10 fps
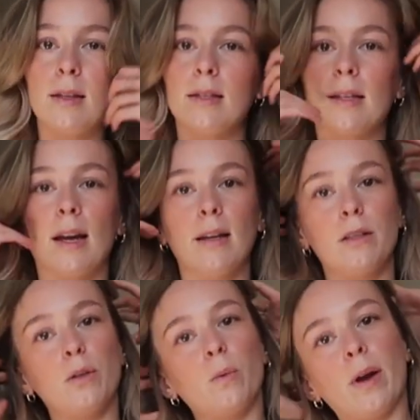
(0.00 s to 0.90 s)

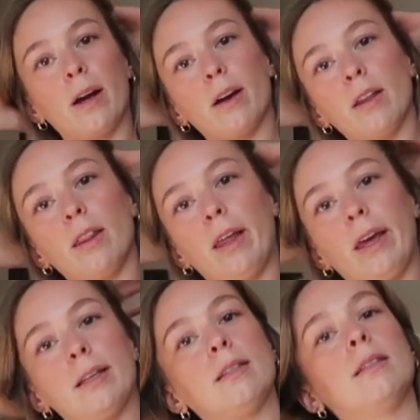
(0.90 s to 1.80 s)
Decided to wear
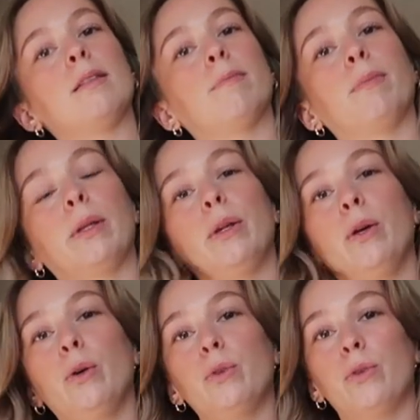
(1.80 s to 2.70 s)
this
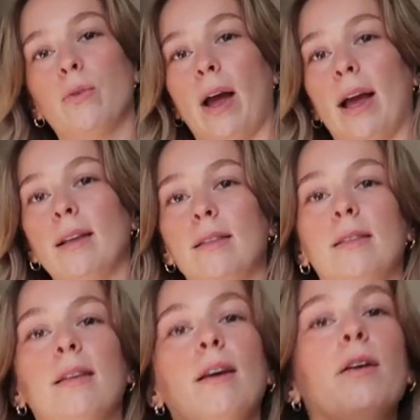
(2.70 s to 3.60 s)
blue
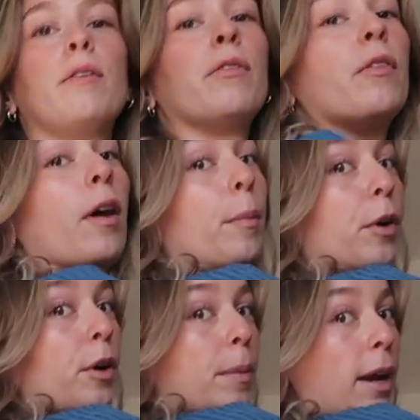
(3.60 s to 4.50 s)
dress
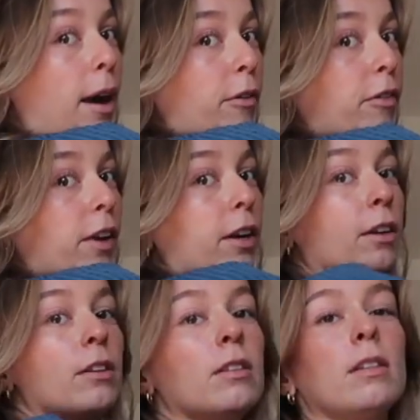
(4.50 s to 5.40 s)
from Urban
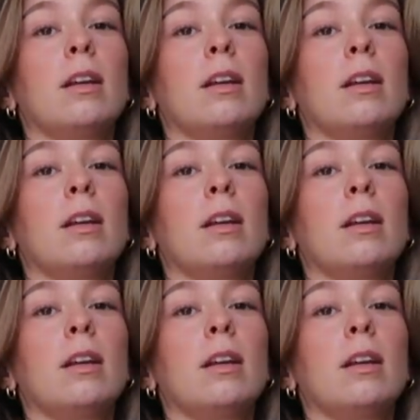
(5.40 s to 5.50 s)
Outfitters.